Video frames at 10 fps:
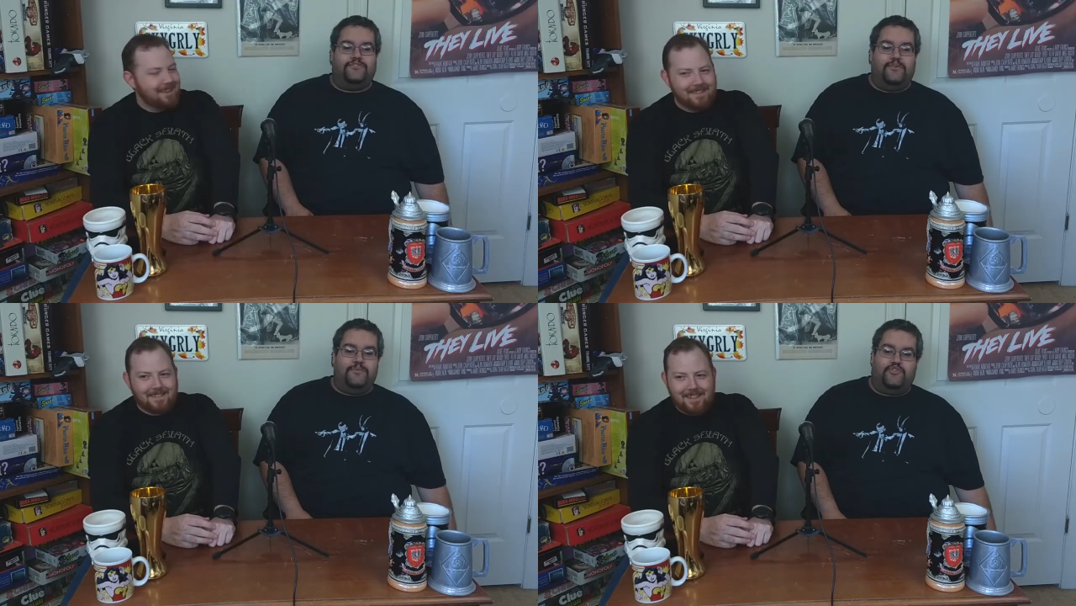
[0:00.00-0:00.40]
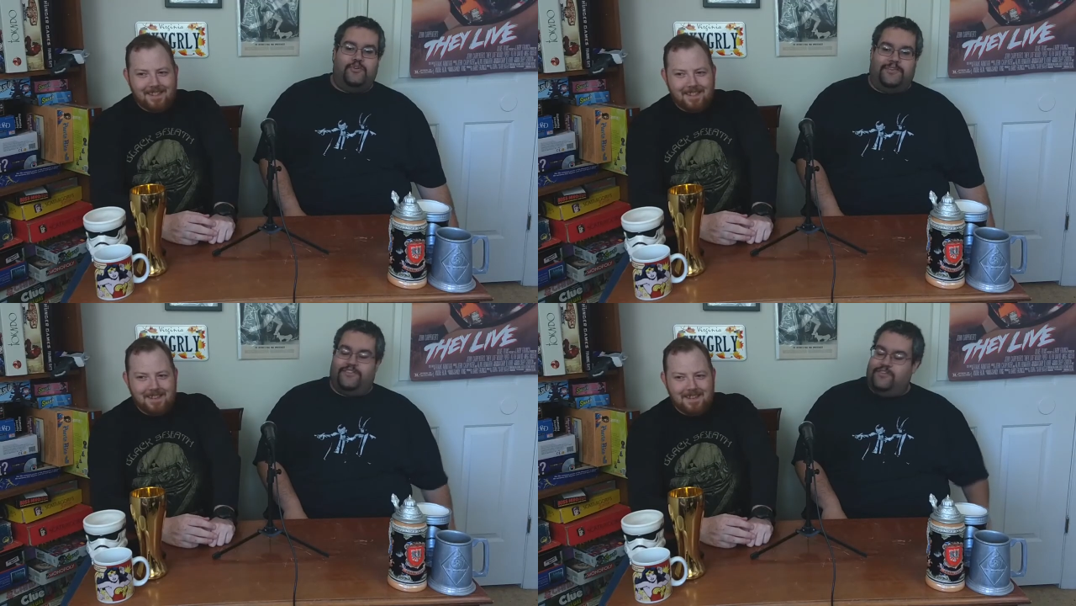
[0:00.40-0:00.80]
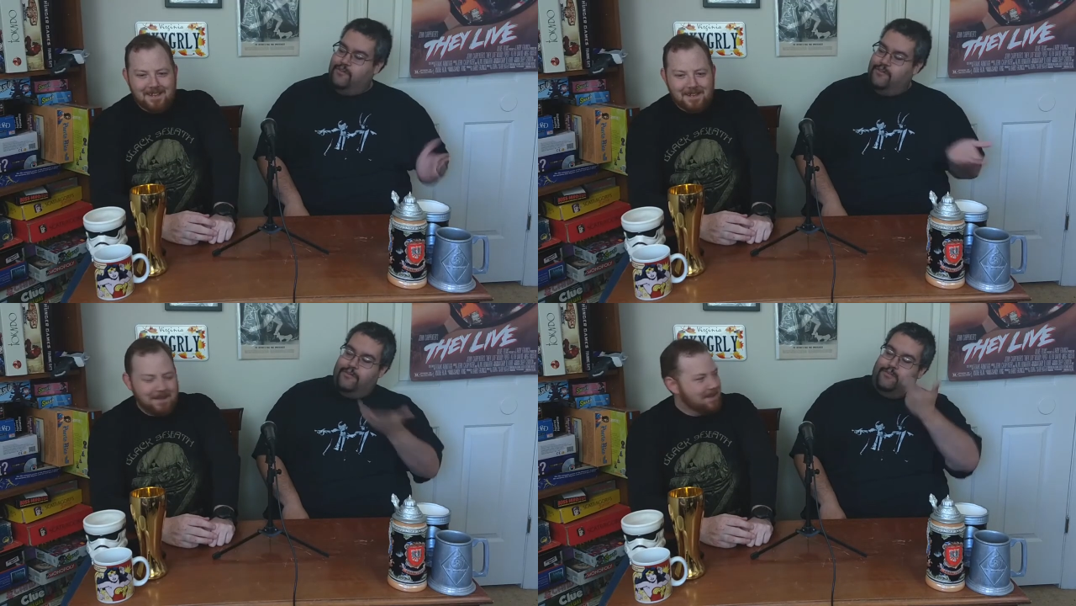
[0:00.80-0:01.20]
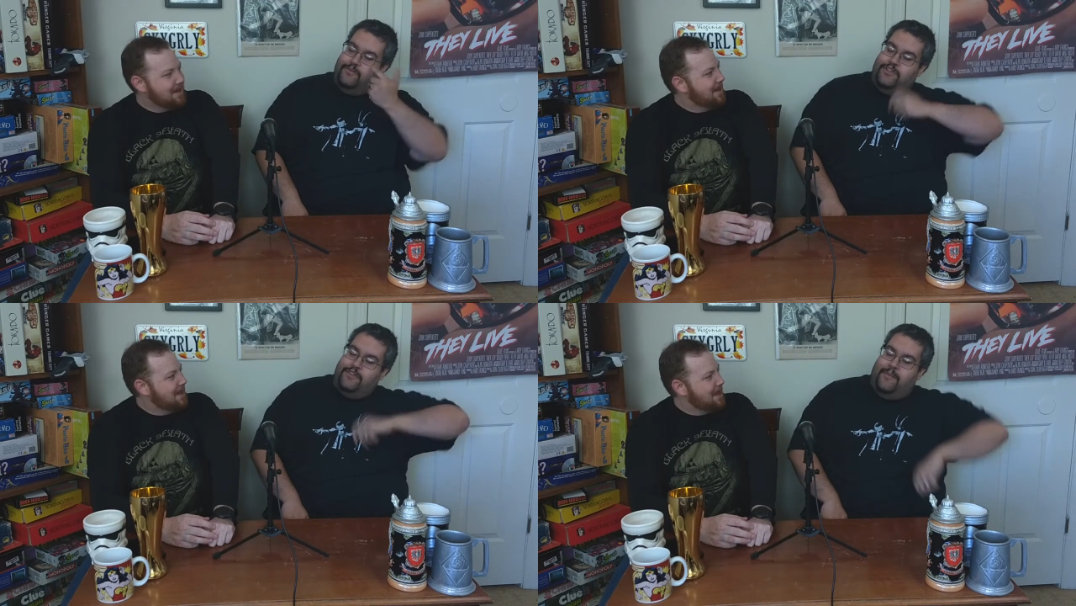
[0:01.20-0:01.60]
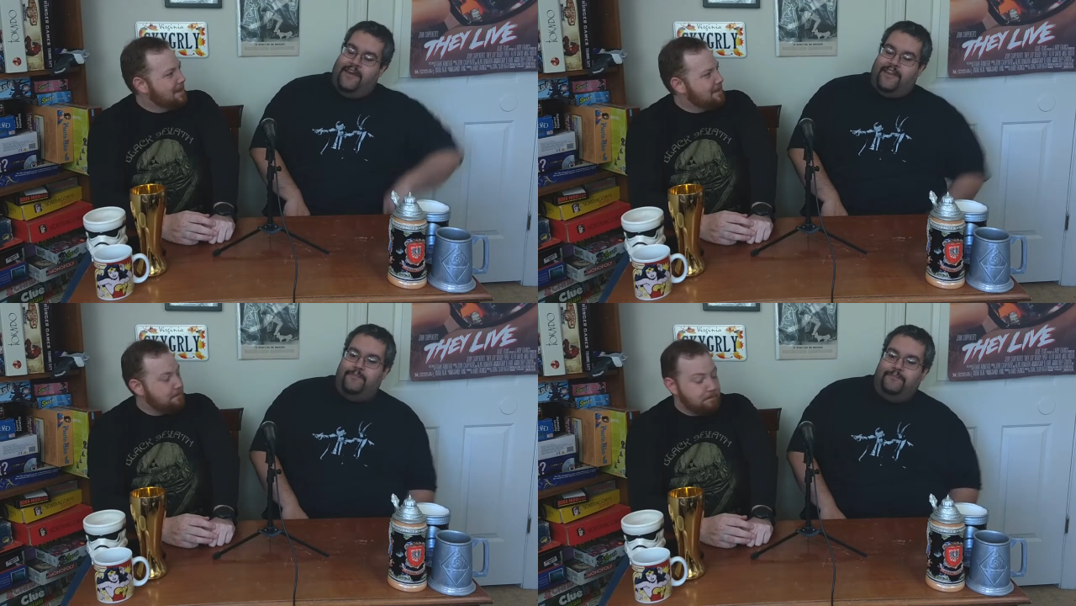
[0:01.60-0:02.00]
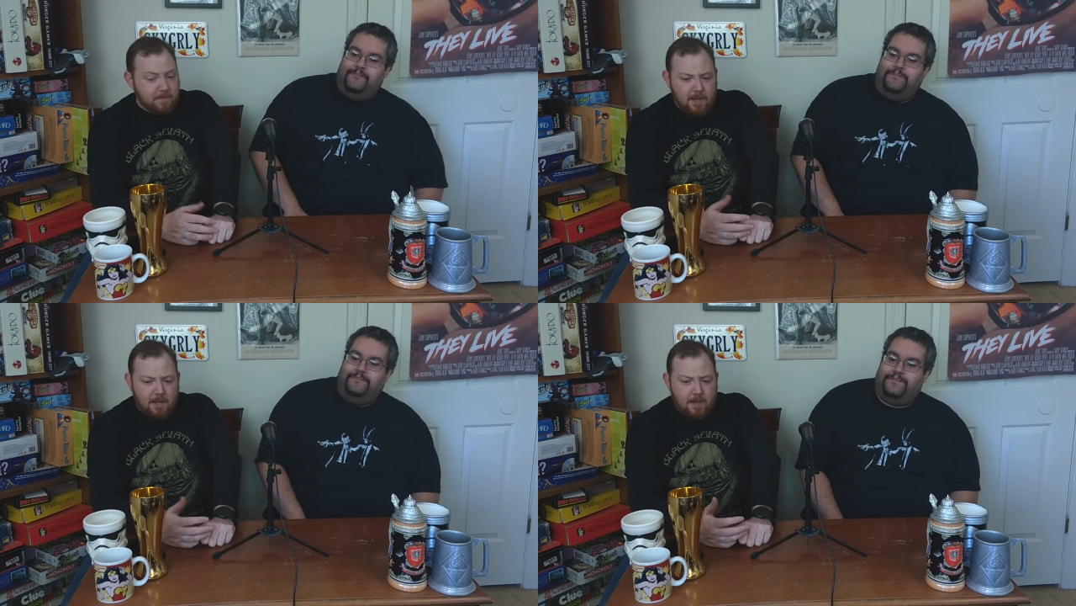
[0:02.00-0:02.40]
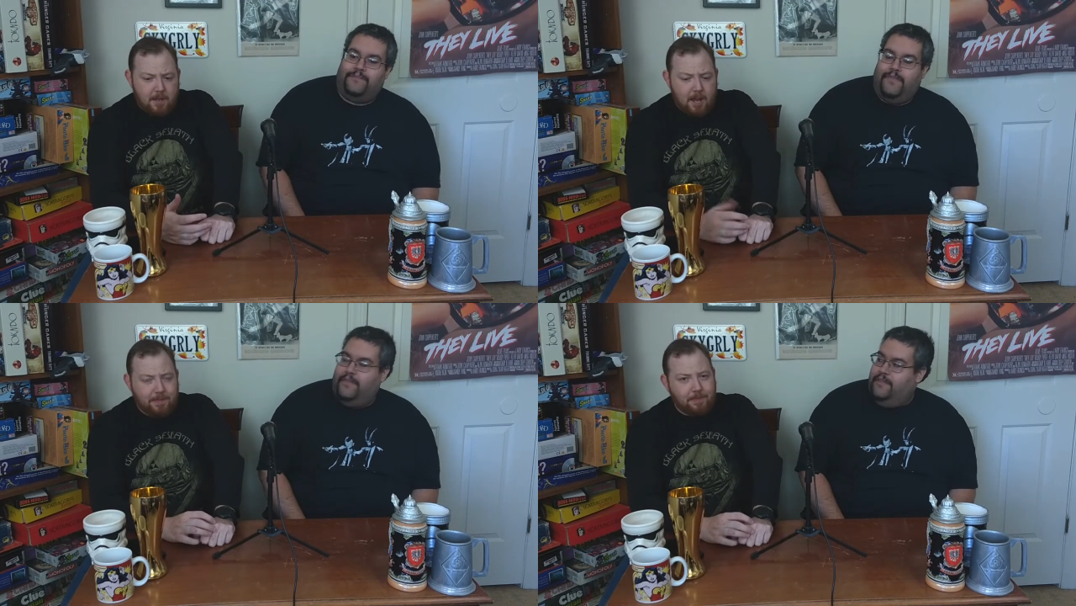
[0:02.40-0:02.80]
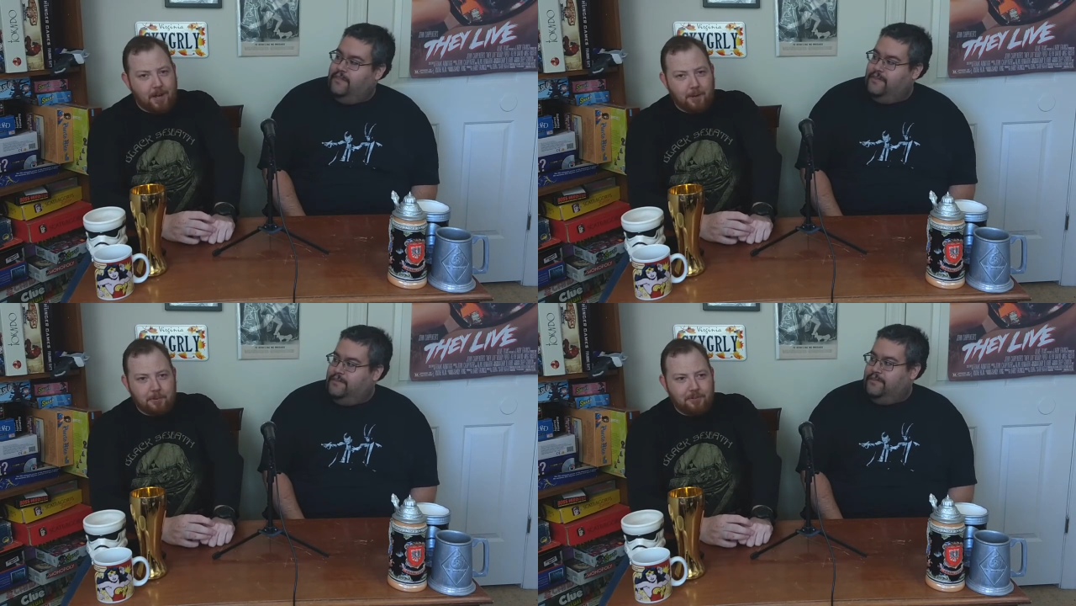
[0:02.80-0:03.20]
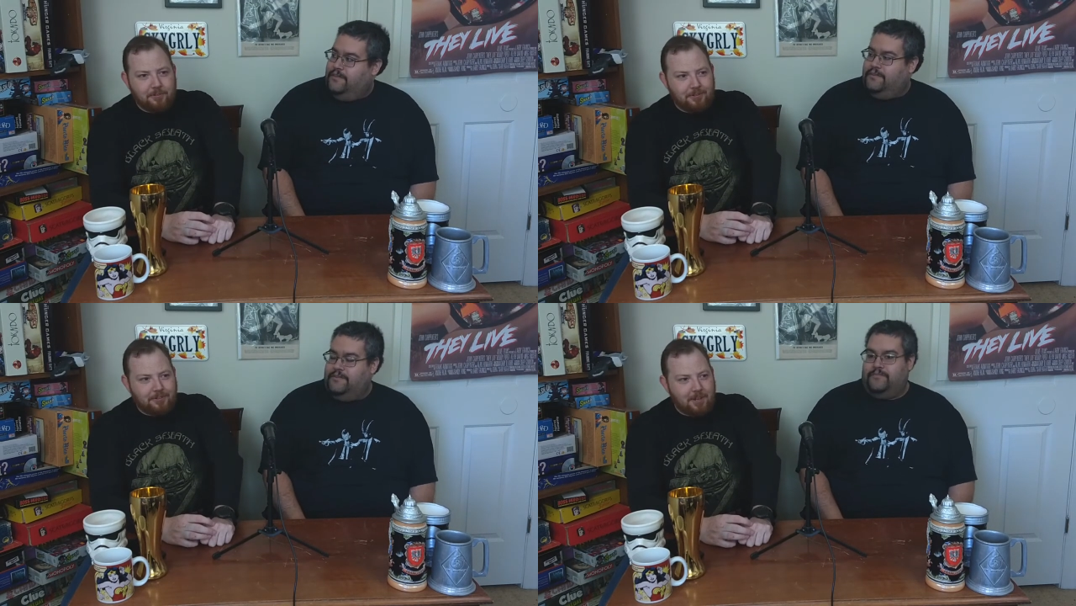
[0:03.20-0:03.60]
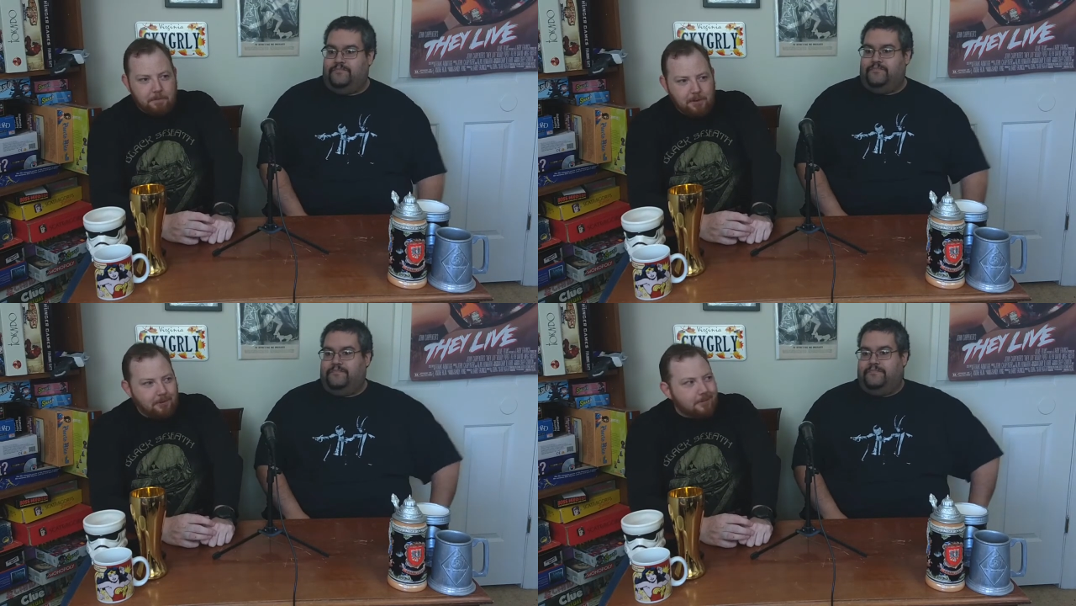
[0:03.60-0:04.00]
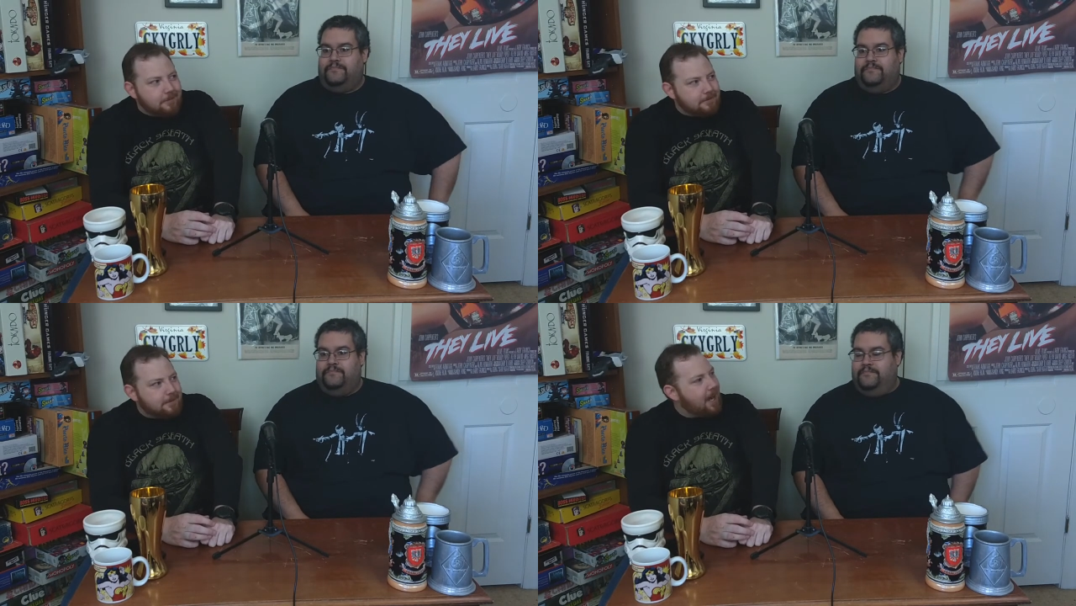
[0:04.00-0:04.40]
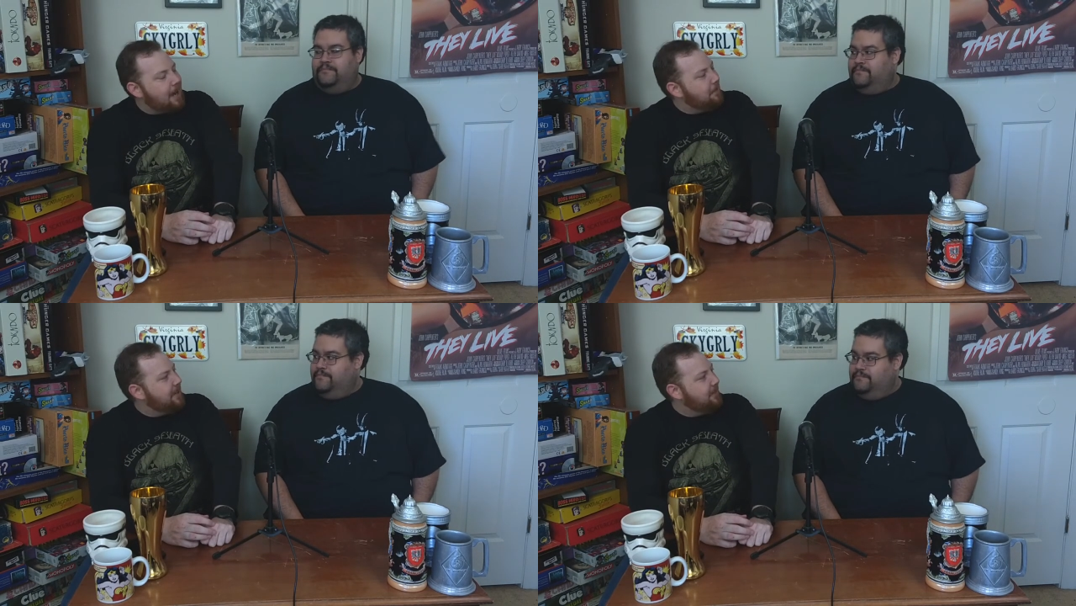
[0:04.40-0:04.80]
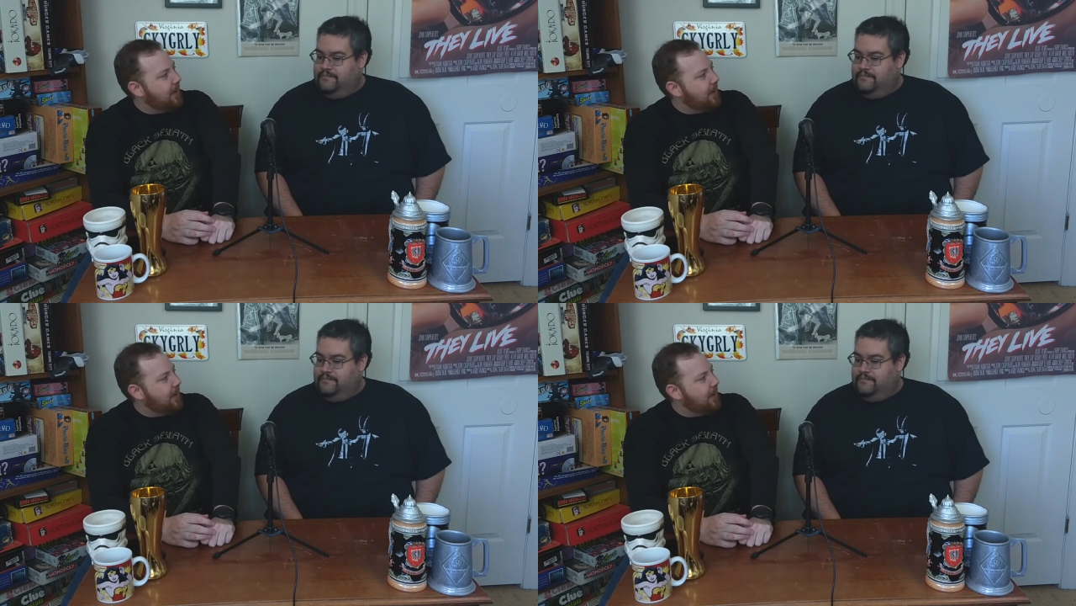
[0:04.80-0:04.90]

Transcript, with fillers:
Speaker 1: Super Troopers. What do you think about it? Yeah, I thought it was typical comedy